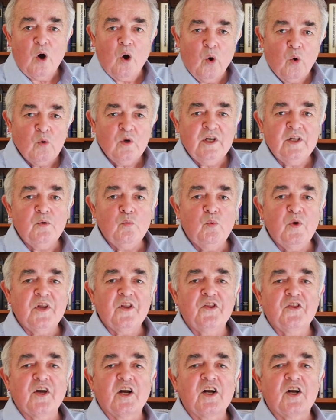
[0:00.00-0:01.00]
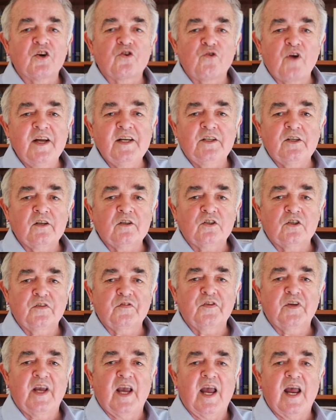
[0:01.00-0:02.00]
only with the greatest
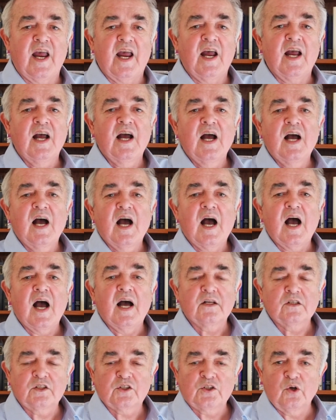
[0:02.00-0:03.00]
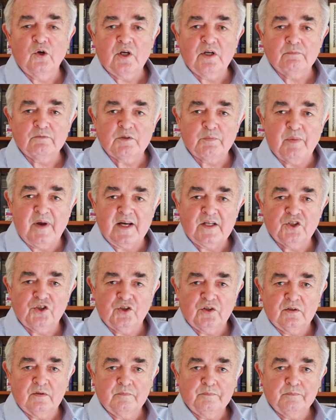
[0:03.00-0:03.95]
of care and circumspection.